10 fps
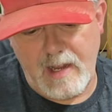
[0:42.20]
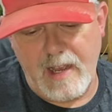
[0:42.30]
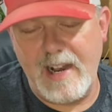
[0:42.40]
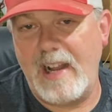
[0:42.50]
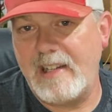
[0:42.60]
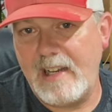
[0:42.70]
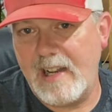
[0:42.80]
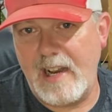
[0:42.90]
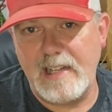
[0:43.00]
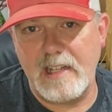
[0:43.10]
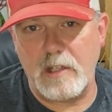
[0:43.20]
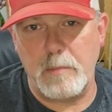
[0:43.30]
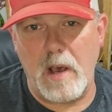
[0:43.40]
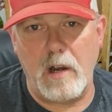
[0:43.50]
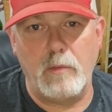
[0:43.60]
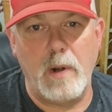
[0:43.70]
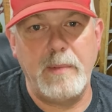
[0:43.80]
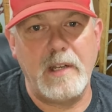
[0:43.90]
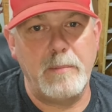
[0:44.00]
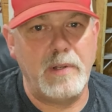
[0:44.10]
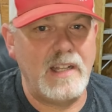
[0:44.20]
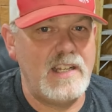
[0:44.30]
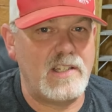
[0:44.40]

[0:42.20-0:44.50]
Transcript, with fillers: a 1996 model Remington Police